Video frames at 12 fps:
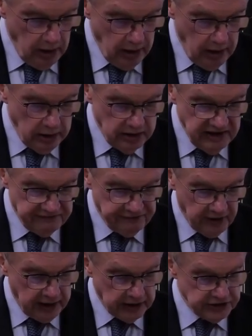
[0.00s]
uh,
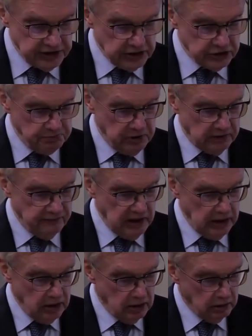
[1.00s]
differences
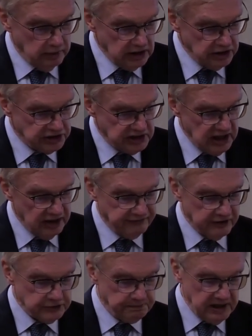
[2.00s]
between these
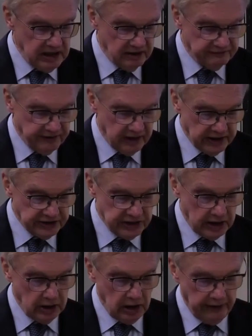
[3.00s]
CFSP affairs
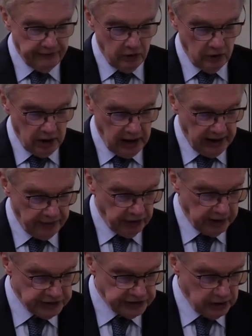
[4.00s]
and other
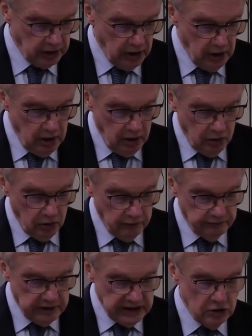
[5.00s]
areas
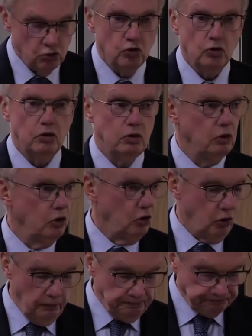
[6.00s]
of EU
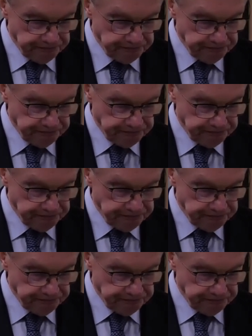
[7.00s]
law.